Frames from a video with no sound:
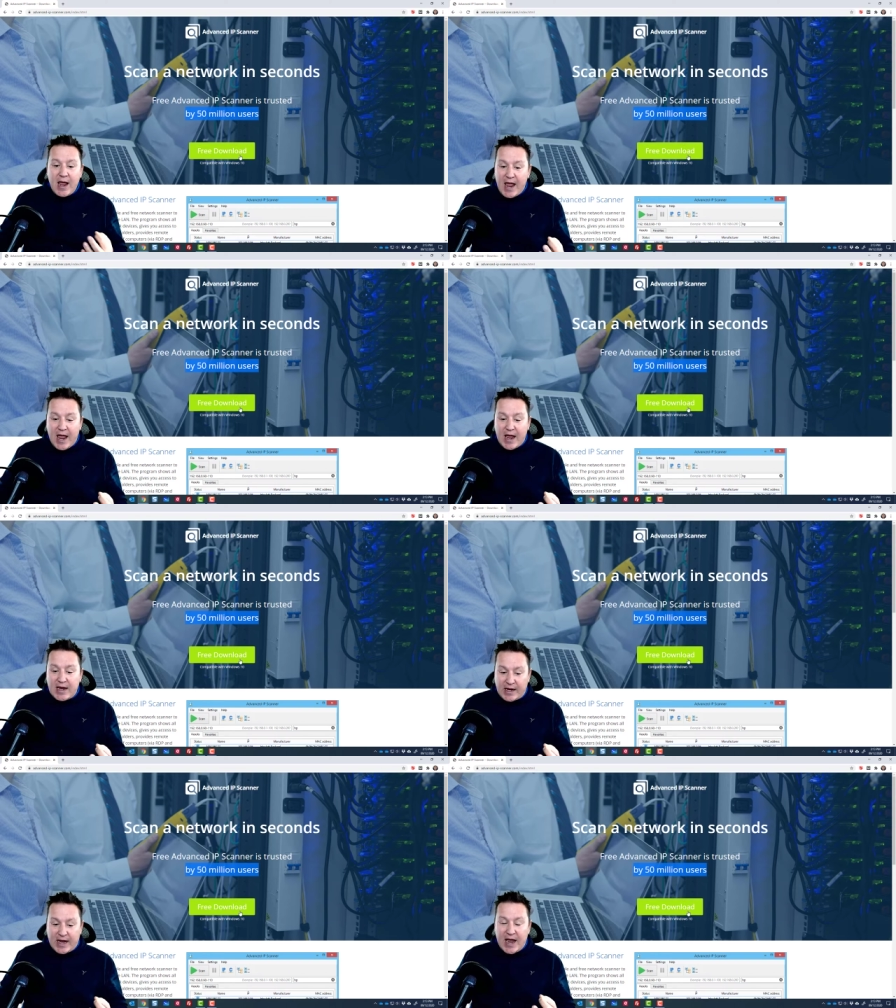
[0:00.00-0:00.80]
And
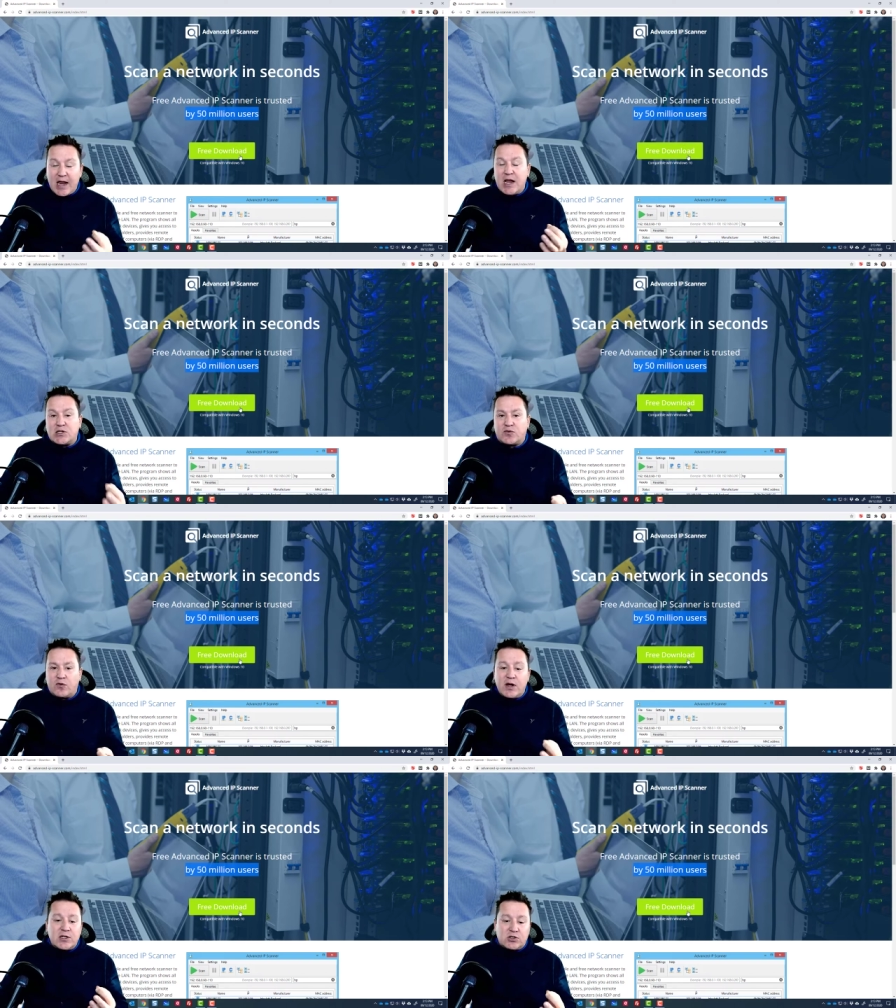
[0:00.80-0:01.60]
again, it's
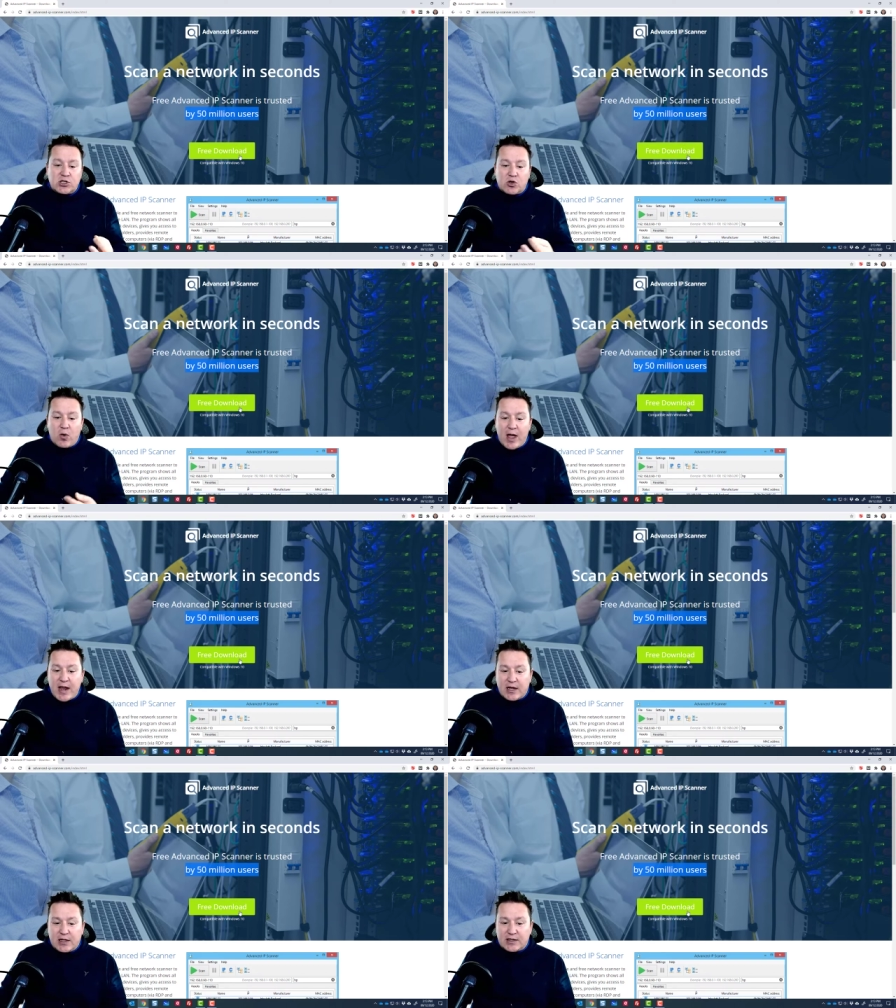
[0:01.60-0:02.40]
free. So just go ahead
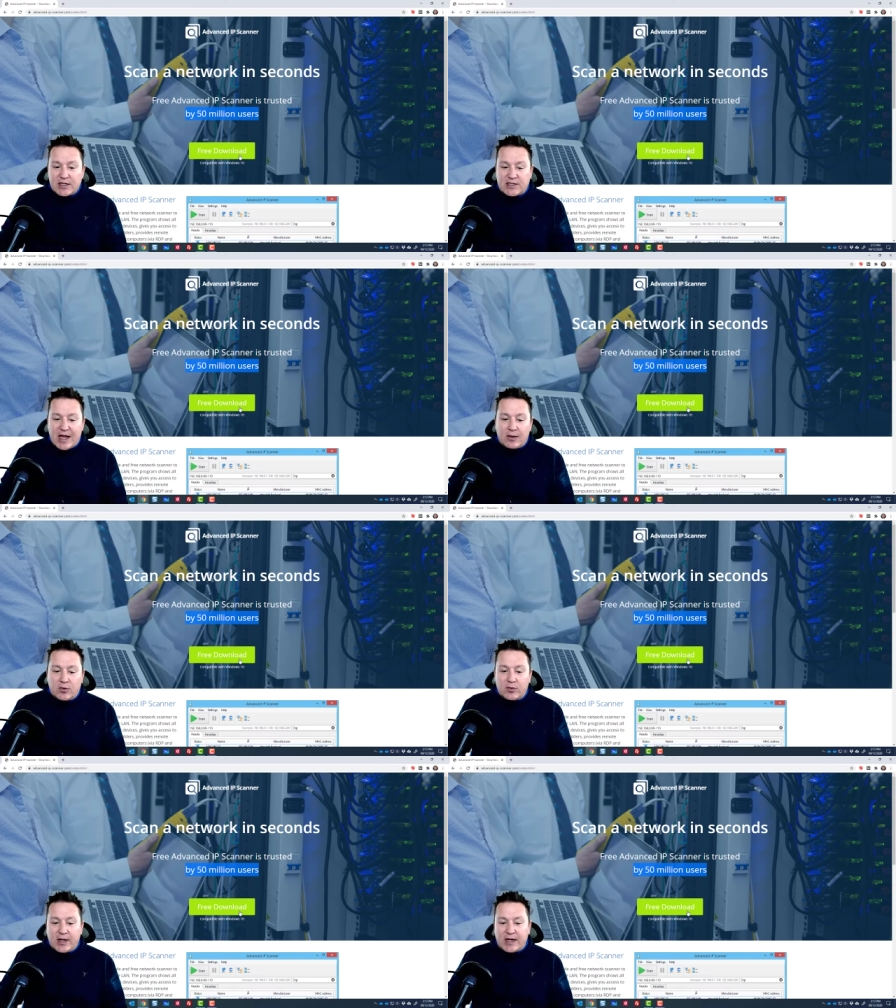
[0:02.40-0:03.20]
and click this
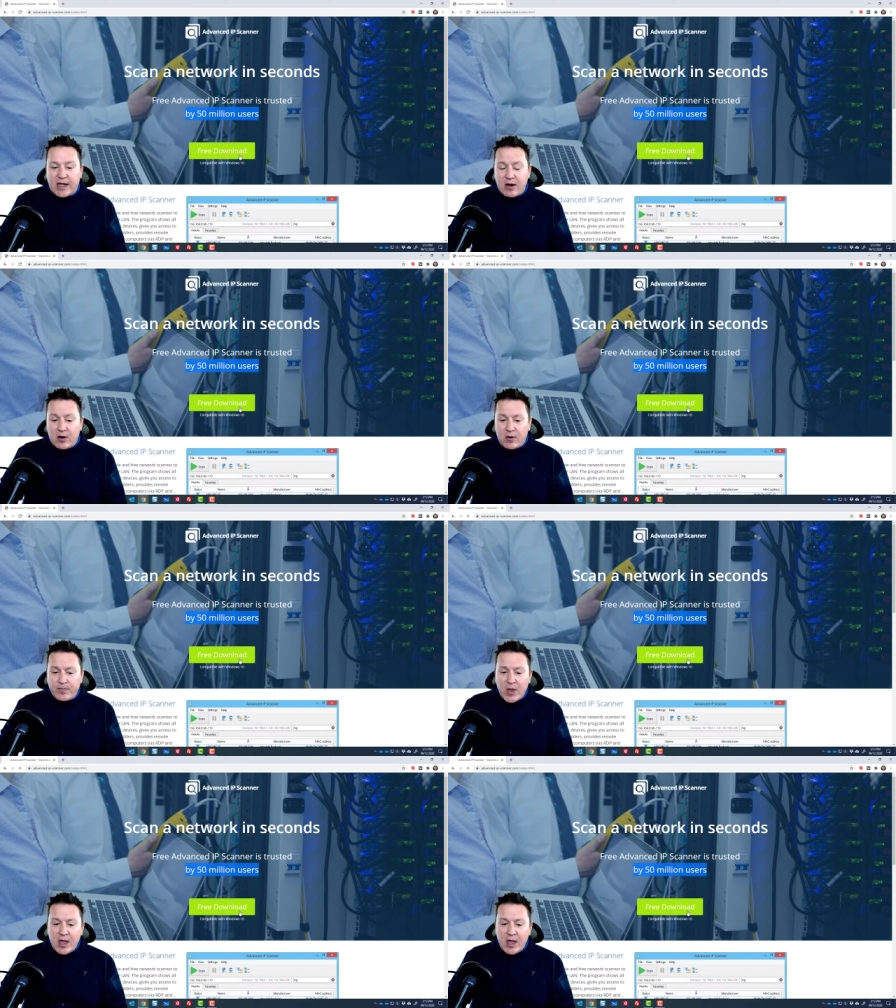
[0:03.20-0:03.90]
download link here.